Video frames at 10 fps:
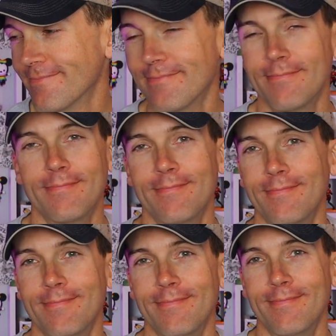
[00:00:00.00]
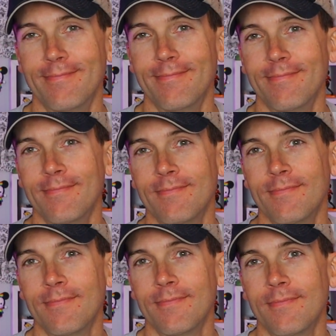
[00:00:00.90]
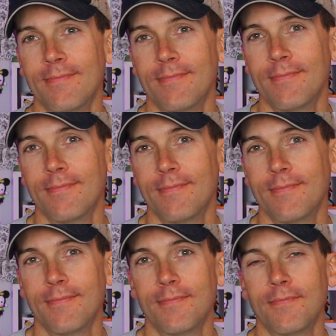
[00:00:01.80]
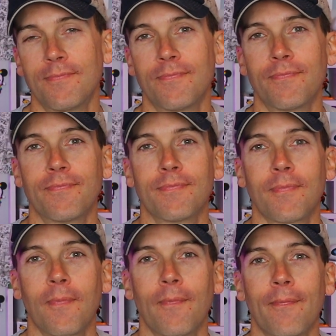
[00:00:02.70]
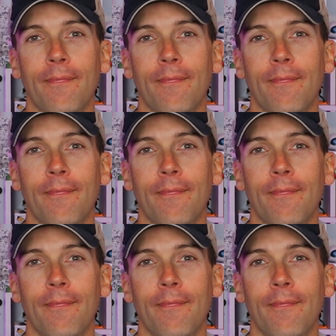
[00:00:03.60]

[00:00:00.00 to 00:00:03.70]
No words are spoken by the person on screen.